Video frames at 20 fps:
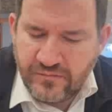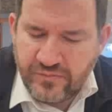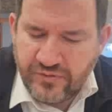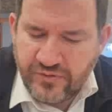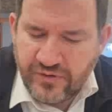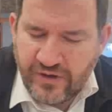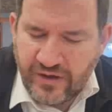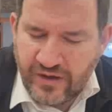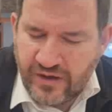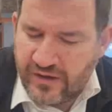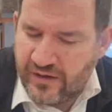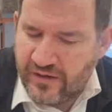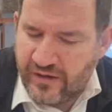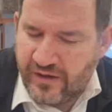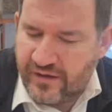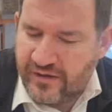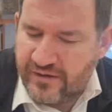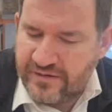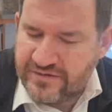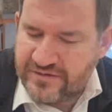pretty
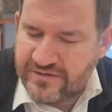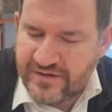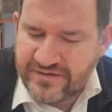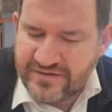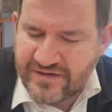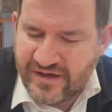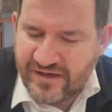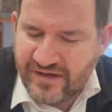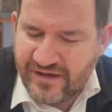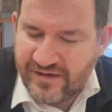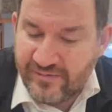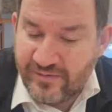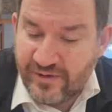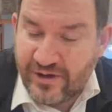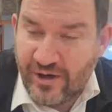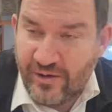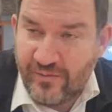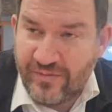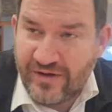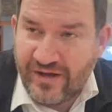clear. It starts getting a little
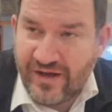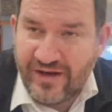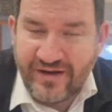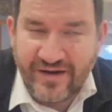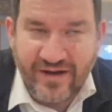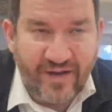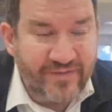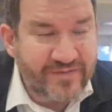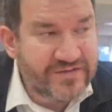bit complicated now.